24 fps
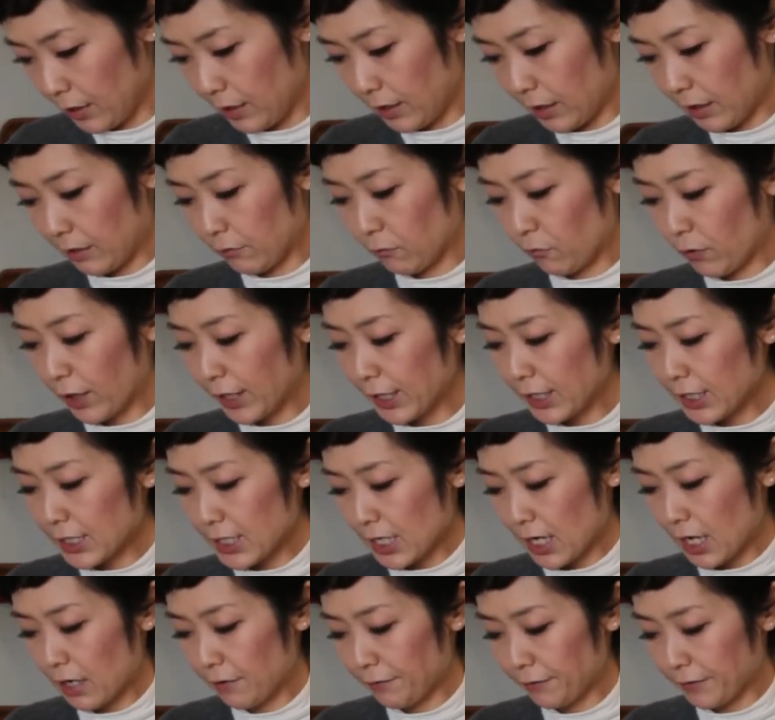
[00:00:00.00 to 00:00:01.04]
And right
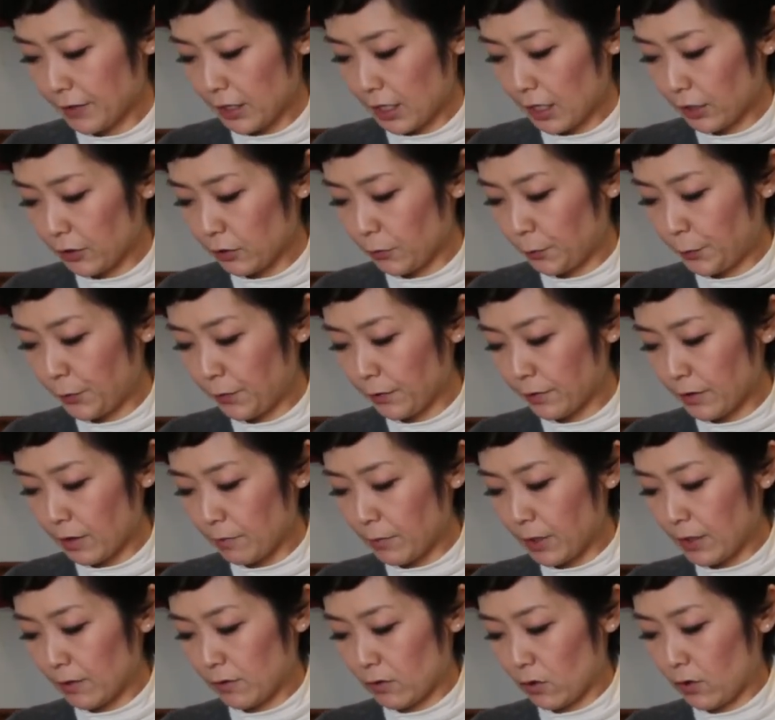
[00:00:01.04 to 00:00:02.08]
after you put the
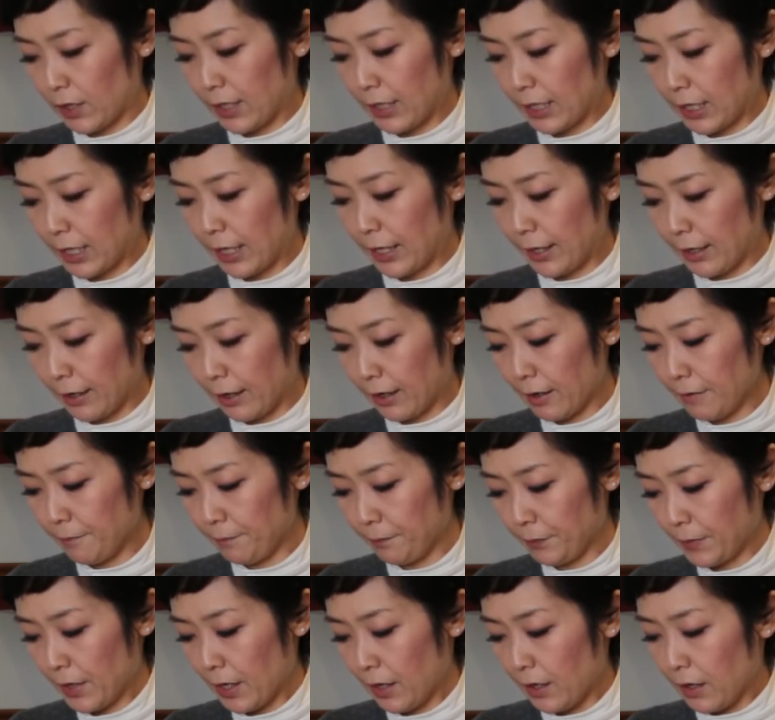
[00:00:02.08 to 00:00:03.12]
miso in here,
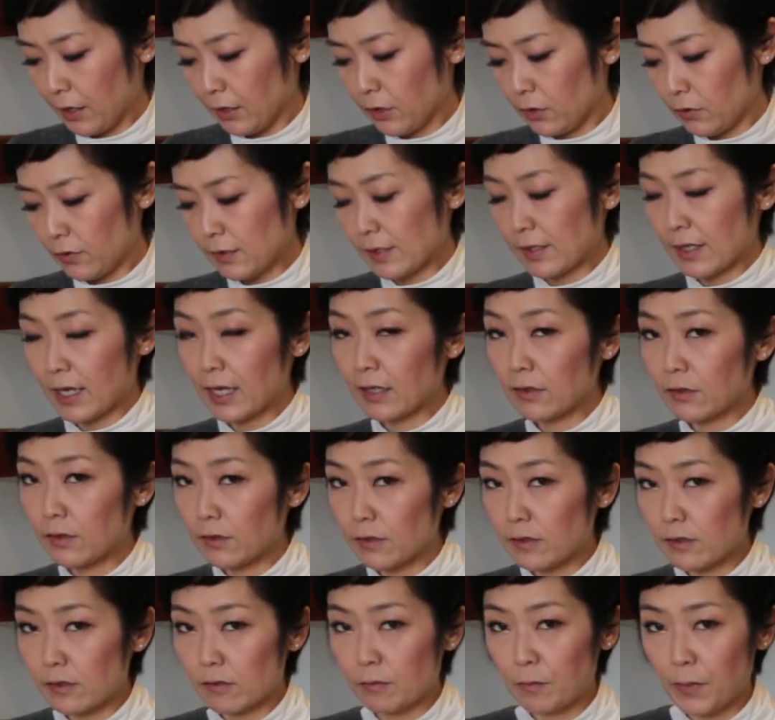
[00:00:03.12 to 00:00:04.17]
you start to
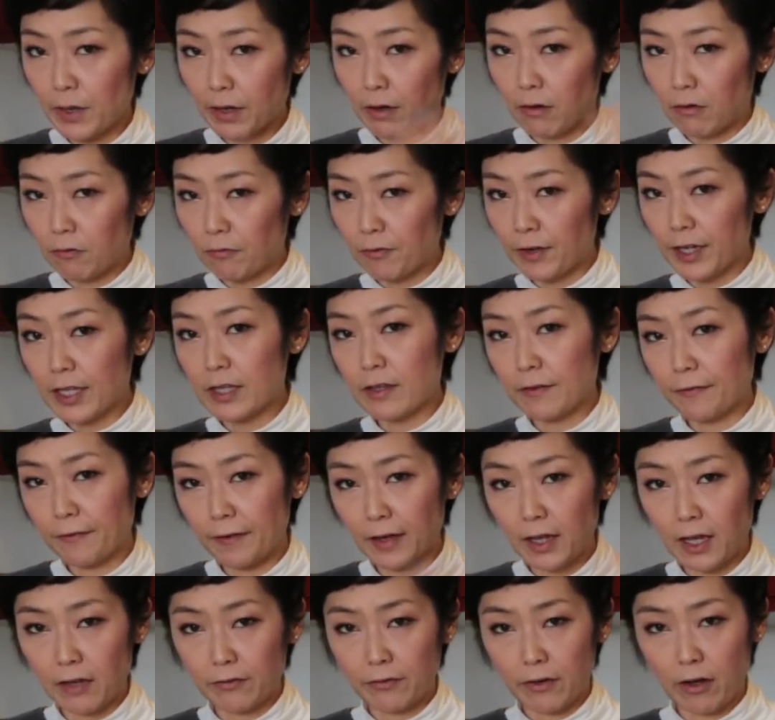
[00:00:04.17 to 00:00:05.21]
smell rich
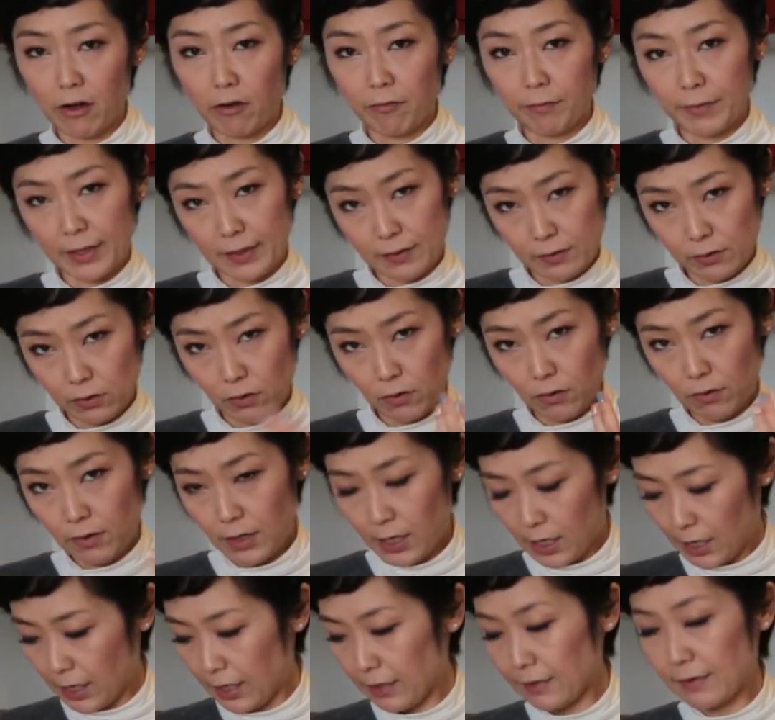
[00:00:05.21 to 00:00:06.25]
flavor of miso.
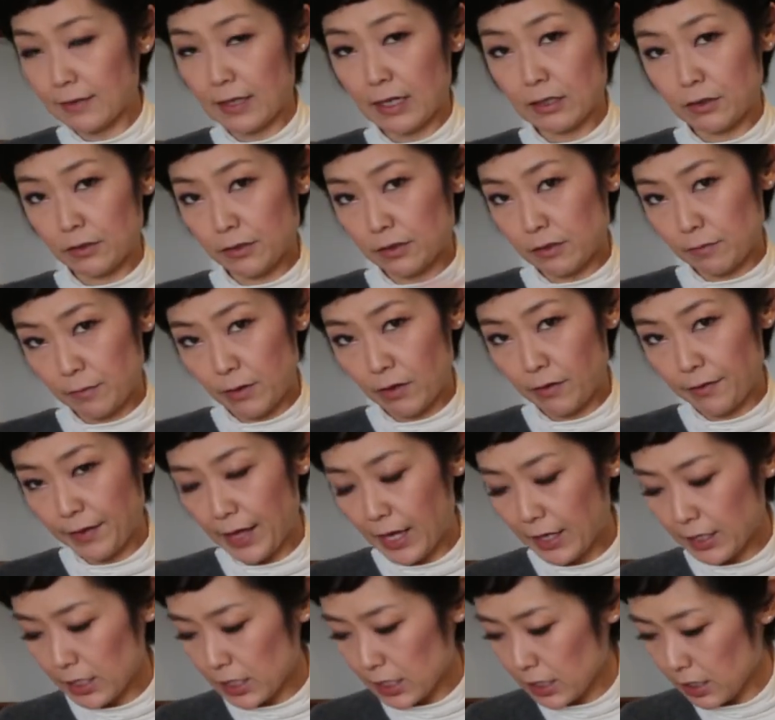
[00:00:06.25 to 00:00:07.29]
I start to smell
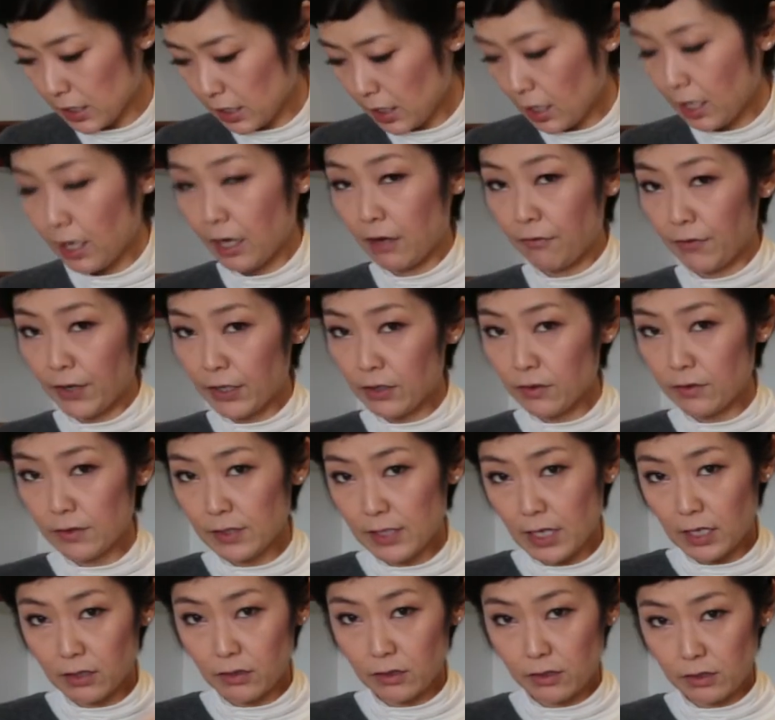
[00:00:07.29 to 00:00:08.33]
that. And when you
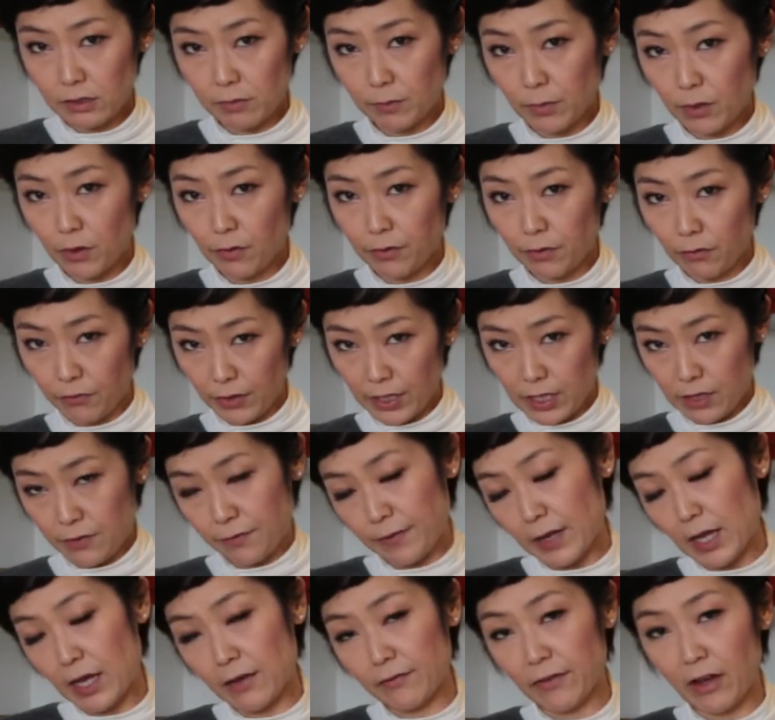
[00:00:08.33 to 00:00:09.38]
start to smell the rich
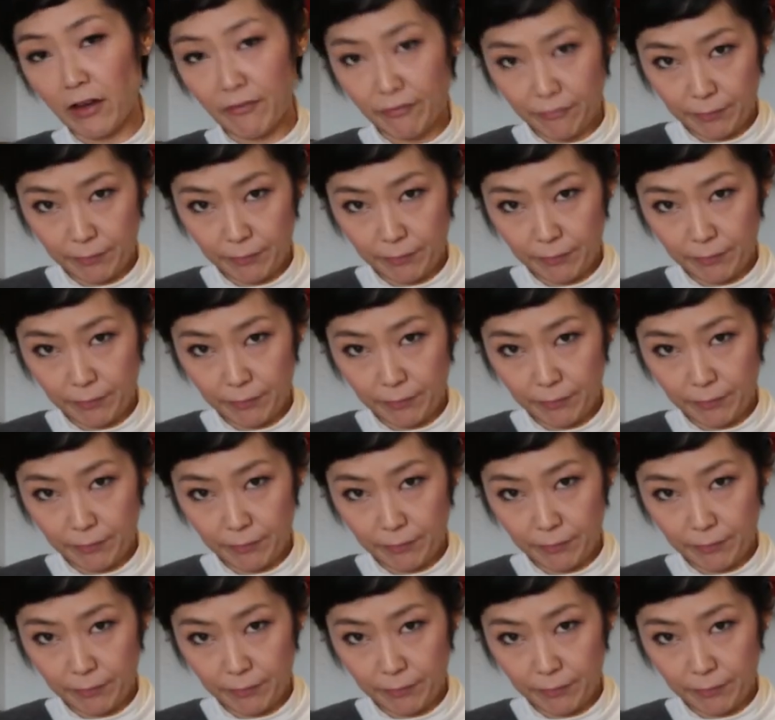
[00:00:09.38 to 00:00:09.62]
flavor of